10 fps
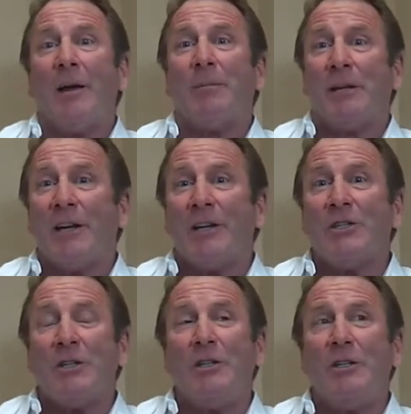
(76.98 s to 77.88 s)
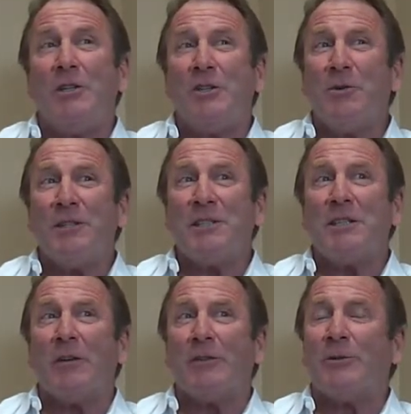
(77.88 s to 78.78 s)
Because you're doing
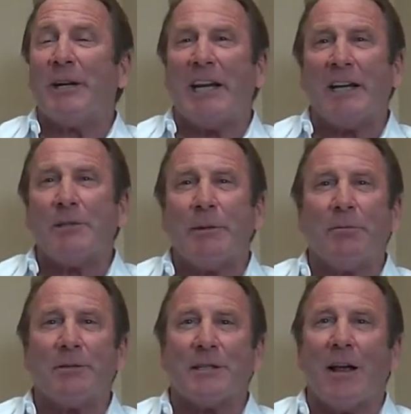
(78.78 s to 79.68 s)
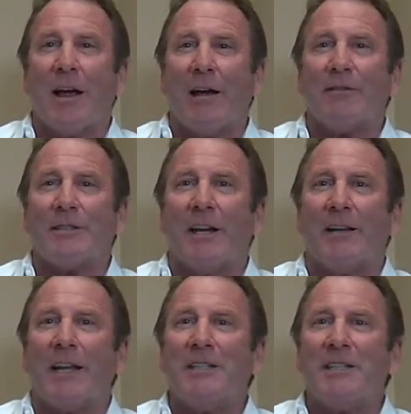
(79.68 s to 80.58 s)
stuff to enhance people's lives,
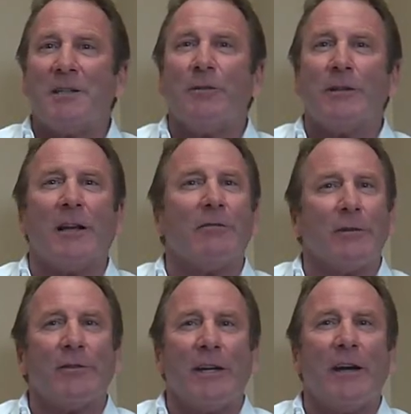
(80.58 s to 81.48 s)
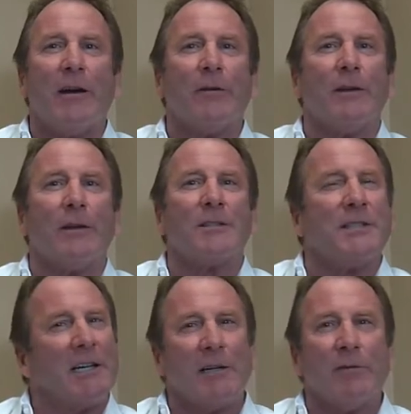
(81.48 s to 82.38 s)
and that's a different level of care than
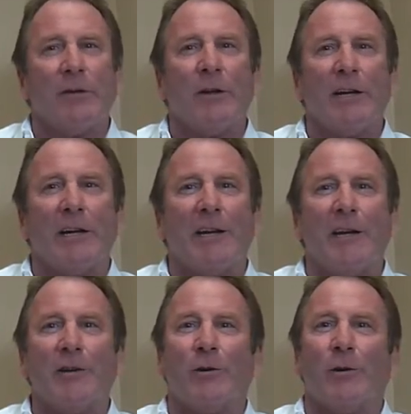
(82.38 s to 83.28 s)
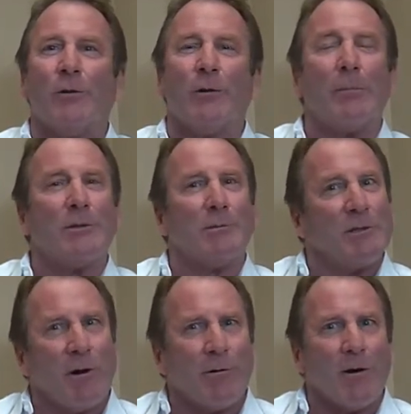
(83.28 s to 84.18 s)
sticking a filling in or rubbing some
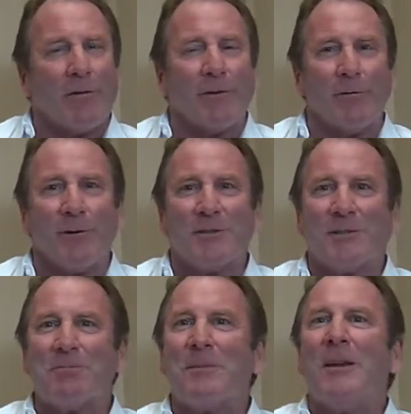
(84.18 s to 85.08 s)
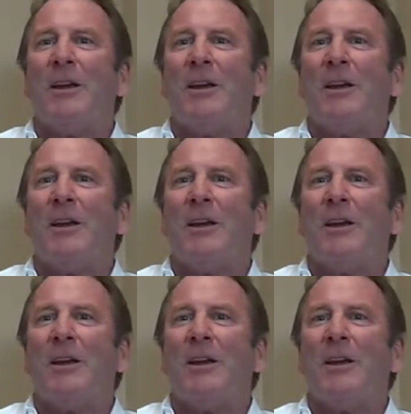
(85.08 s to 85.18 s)
tartar off your roots.